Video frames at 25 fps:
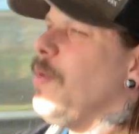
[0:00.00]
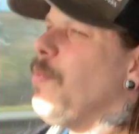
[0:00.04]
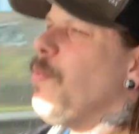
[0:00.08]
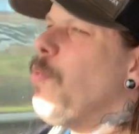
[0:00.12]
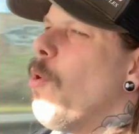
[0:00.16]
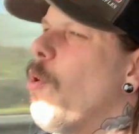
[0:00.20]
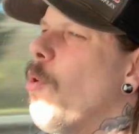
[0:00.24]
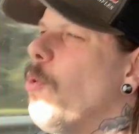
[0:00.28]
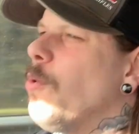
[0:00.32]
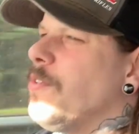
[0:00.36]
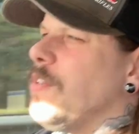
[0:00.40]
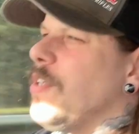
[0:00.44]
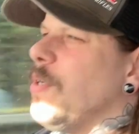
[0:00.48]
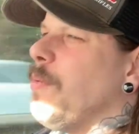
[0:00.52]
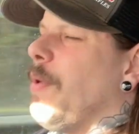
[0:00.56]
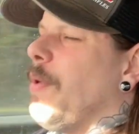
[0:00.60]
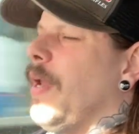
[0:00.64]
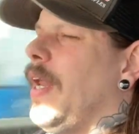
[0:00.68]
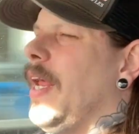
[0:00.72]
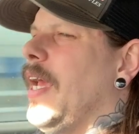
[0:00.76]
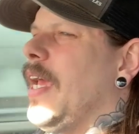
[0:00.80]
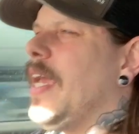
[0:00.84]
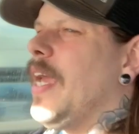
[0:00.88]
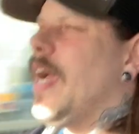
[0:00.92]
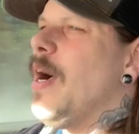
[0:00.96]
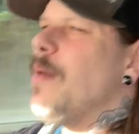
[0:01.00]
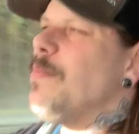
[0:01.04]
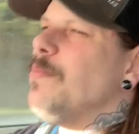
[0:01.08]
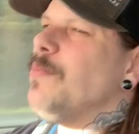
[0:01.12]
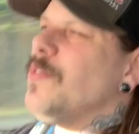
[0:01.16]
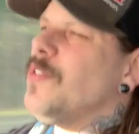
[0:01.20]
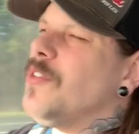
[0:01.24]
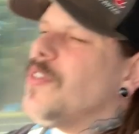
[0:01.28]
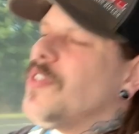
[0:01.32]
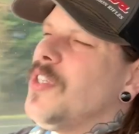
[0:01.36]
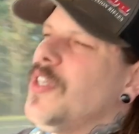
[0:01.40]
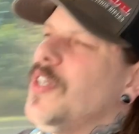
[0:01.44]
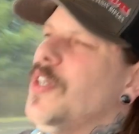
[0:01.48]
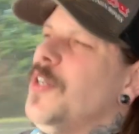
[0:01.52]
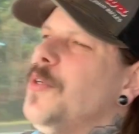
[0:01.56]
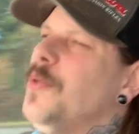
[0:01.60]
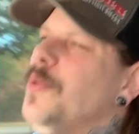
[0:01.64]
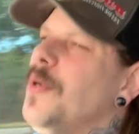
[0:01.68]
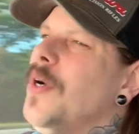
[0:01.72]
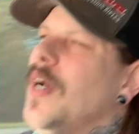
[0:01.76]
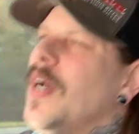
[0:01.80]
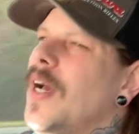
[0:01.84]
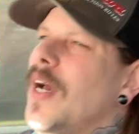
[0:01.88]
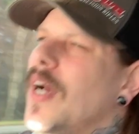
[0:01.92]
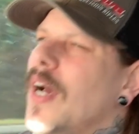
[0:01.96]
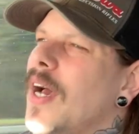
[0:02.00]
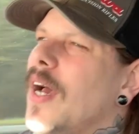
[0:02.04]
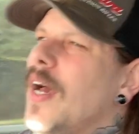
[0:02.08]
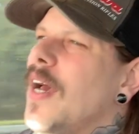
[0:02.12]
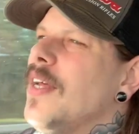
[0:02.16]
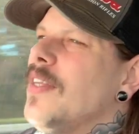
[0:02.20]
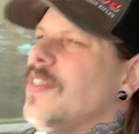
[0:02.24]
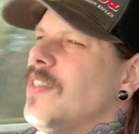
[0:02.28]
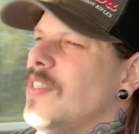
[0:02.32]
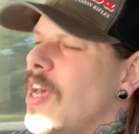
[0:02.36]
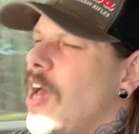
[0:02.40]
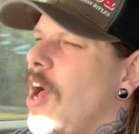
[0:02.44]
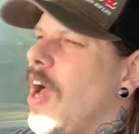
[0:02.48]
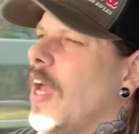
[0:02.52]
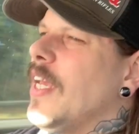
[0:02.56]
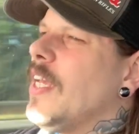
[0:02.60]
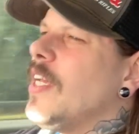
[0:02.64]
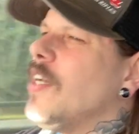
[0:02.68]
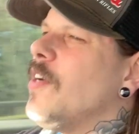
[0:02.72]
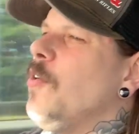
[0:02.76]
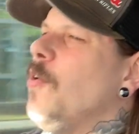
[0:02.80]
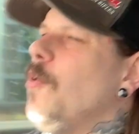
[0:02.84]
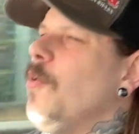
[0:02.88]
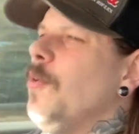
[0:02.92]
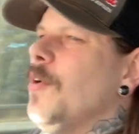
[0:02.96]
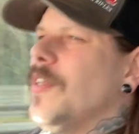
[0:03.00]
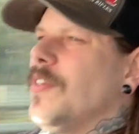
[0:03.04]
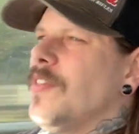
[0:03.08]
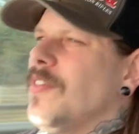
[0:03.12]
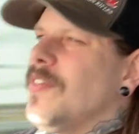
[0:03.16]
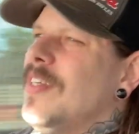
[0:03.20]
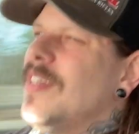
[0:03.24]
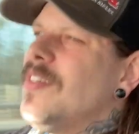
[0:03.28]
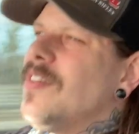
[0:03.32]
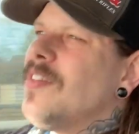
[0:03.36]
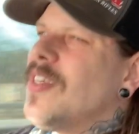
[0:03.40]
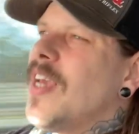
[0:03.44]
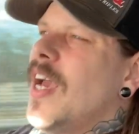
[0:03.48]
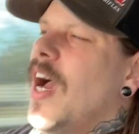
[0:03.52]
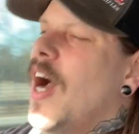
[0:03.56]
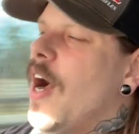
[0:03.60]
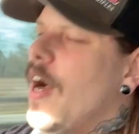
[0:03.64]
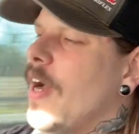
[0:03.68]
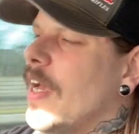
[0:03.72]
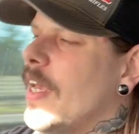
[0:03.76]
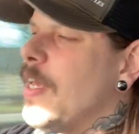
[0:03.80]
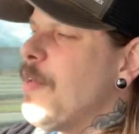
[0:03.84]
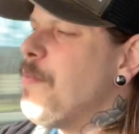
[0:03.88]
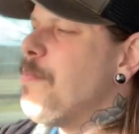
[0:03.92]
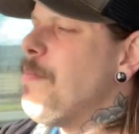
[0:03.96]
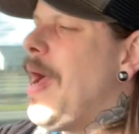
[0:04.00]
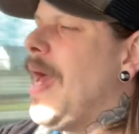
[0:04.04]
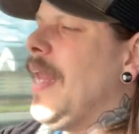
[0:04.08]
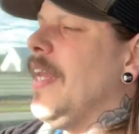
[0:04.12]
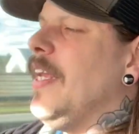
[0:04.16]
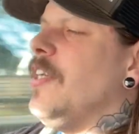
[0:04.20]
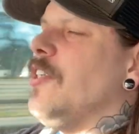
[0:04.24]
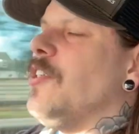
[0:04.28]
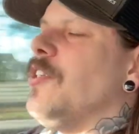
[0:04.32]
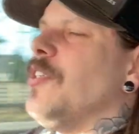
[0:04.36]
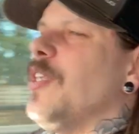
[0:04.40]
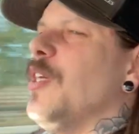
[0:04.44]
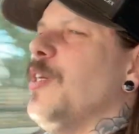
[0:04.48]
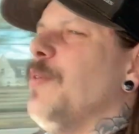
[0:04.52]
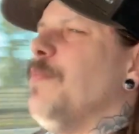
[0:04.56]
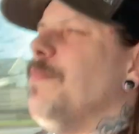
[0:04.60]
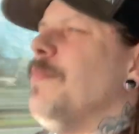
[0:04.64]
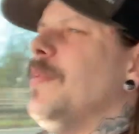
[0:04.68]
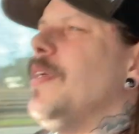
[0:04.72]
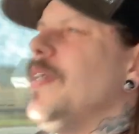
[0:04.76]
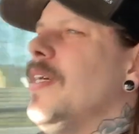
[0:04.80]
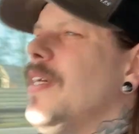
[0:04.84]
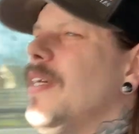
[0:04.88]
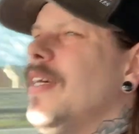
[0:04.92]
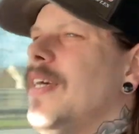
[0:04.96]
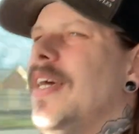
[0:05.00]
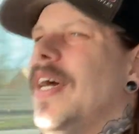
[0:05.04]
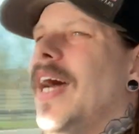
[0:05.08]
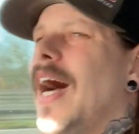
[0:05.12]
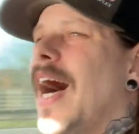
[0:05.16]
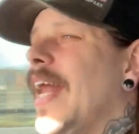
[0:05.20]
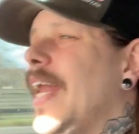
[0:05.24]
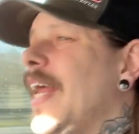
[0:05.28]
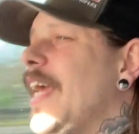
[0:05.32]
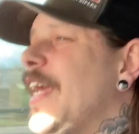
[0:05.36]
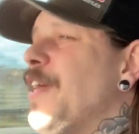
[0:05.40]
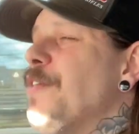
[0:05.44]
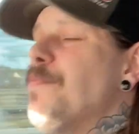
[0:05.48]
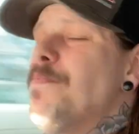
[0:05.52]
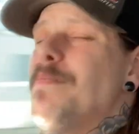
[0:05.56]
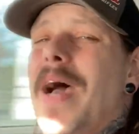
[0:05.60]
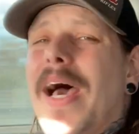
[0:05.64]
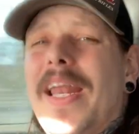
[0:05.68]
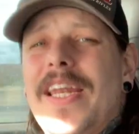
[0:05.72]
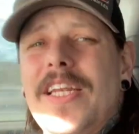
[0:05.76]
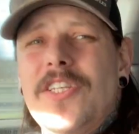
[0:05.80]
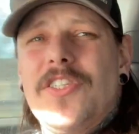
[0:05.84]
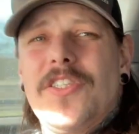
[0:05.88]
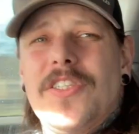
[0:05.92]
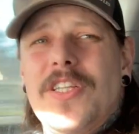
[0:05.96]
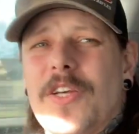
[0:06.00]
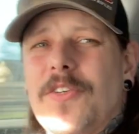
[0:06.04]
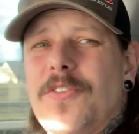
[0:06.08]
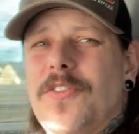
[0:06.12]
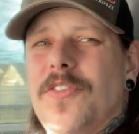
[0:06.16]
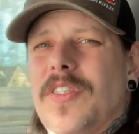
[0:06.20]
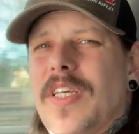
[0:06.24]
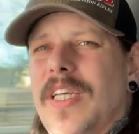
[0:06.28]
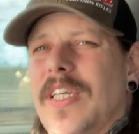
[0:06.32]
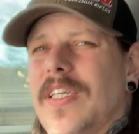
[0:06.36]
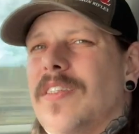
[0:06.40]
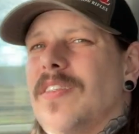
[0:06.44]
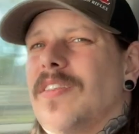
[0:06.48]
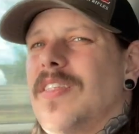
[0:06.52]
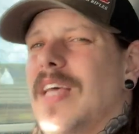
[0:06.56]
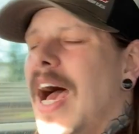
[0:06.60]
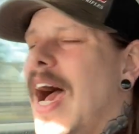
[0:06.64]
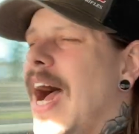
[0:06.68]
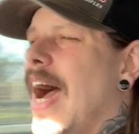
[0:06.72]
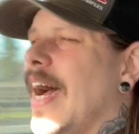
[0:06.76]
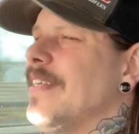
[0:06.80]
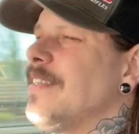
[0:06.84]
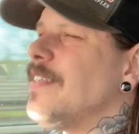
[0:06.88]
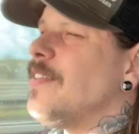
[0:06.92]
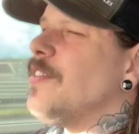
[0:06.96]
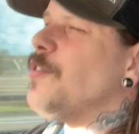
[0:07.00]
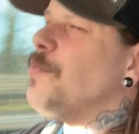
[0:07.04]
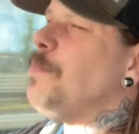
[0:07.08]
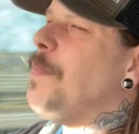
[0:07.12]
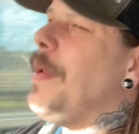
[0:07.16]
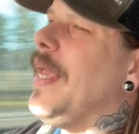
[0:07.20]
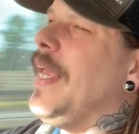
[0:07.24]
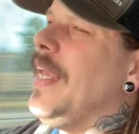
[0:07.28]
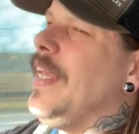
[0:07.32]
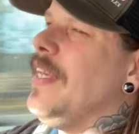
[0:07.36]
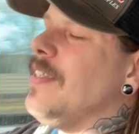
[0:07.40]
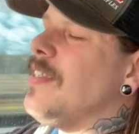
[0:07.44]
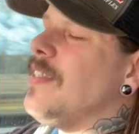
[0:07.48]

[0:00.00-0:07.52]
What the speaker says: water, when it comes to tight corners, this car can manage them, and it can manage those things at speed.